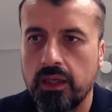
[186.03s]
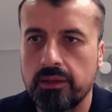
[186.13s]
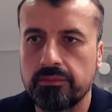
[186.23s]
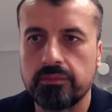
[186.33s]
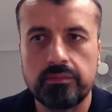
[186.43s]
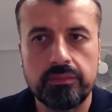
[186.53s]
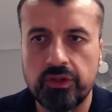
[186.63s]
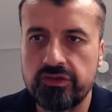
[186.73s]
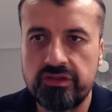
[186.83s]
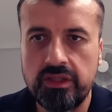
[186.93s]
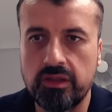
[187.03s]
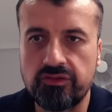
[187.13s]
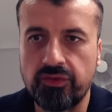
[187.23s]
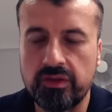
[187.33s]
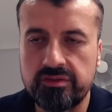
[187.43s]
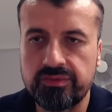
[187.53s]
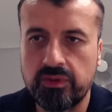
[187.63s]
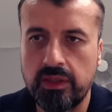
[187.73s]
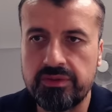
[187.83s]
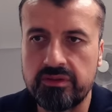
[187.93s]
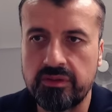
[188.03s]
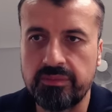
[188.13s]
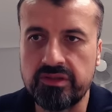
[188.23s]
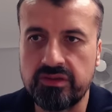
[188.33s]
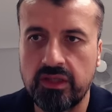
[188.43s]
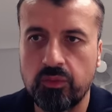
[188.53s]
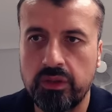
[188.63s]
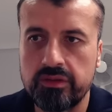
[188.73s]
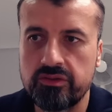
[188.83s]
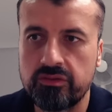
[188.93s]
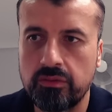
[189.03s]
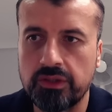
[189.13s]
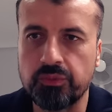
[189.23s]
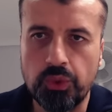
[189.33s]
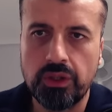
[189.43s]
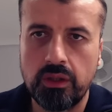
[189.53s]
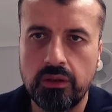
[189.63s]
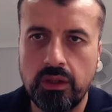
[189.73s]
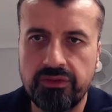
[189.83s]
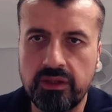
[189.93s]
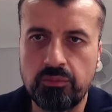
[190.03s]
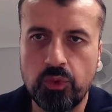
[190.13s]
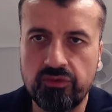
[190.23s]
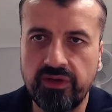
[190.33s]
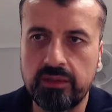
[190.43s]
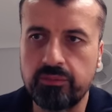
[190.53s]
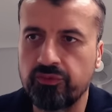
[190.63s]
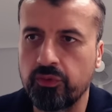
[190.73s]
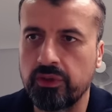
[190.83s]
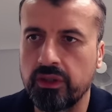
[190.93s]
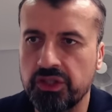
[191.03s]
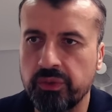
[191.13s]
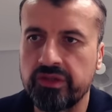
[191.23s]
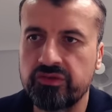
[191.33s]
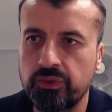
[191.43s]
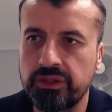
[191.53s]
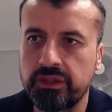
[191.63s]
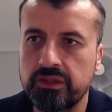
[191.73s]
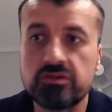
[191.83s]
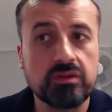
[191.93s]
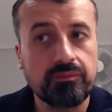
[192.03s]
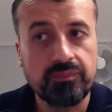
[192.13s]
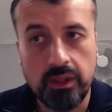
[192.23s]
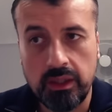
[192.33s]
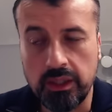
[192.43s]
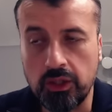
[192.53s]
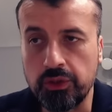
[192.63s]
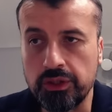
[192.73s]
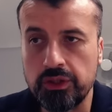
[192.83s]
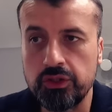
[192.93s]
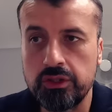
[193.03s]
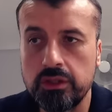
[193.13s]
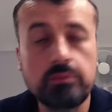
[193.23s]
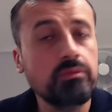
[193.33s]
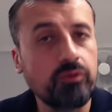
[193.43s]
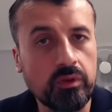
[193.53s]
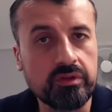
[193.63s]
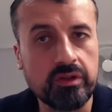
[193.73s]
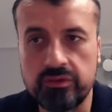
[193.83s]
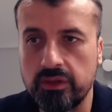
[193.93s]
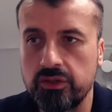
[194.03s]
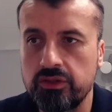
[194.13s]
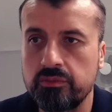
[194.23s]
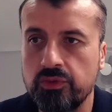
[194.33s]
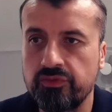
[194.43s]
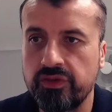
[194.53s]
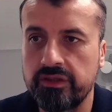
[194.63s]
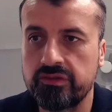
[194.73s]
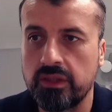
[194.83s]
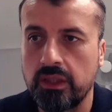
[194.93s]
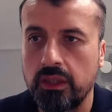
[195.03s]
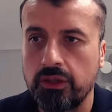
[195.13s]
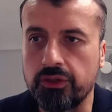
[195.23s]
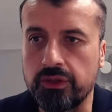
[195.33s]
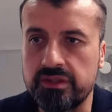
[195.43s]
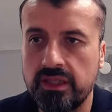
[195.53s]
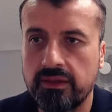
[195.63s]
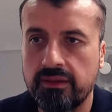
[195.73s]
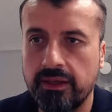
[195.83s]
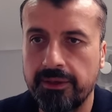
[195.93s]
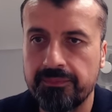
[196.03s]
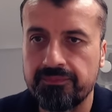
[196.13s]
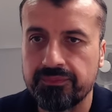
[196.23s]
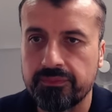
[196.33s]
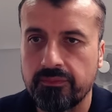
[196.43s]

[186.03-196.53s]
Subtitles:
You can see, guys, if you are subscribed to some of these other ones, which are, I think, more available for the US audience, including YouTube, for all of those YouTube movies, you can tick that.